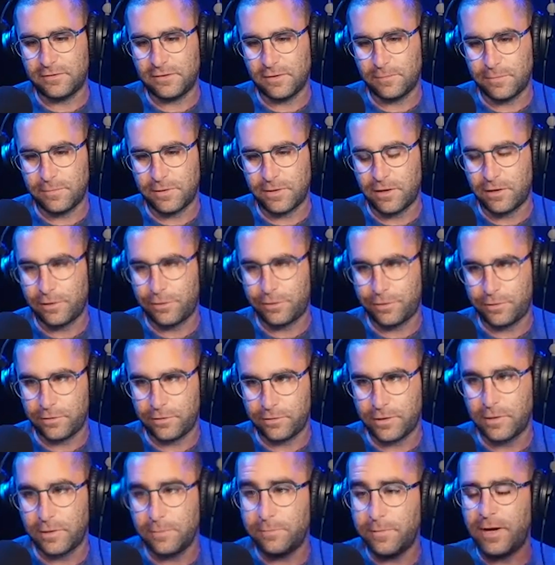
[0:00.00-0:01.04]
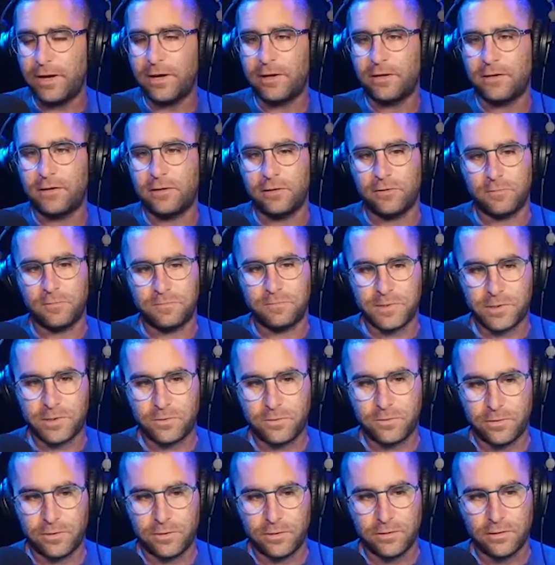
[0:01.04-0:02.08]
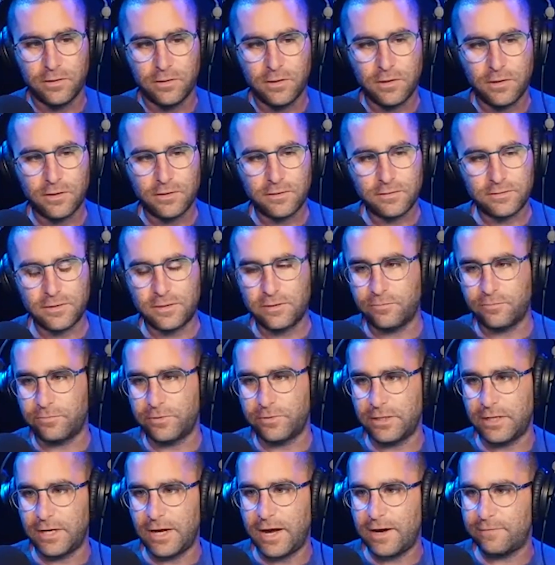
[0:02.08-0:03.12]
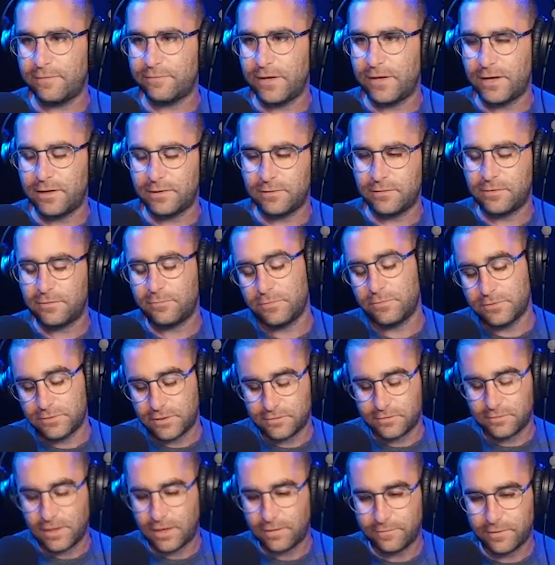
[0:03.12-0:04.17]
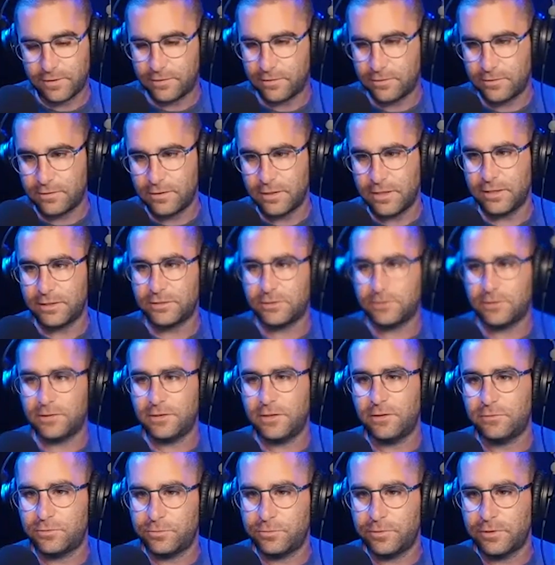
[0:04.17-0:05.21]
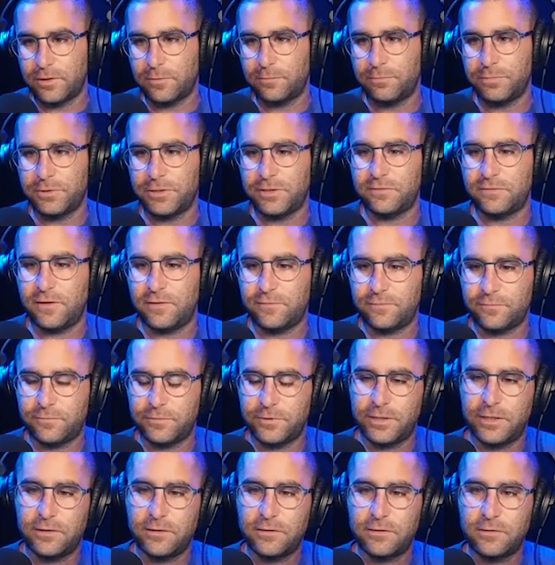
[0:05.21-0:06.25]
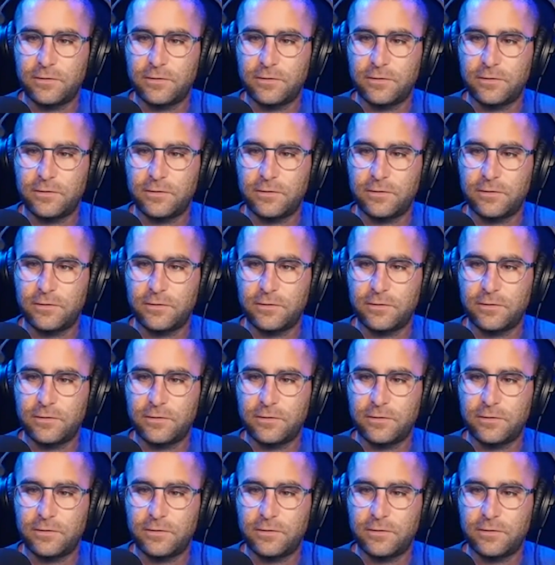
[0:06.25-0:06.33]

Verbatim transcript: is something that Ethereum pioneered. Bitcoin didn't really have that. Uh, well, doesn't have that at all actually. No Turing complete software, yeah.